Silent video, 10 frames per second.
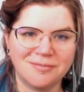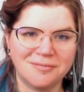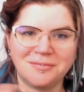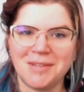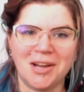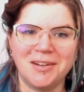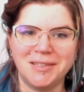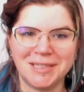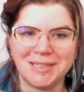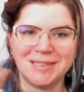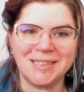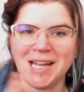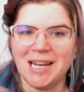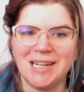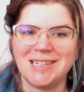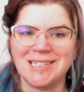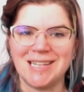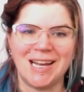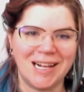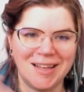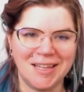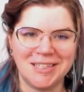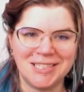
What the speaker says: Not an exciting color.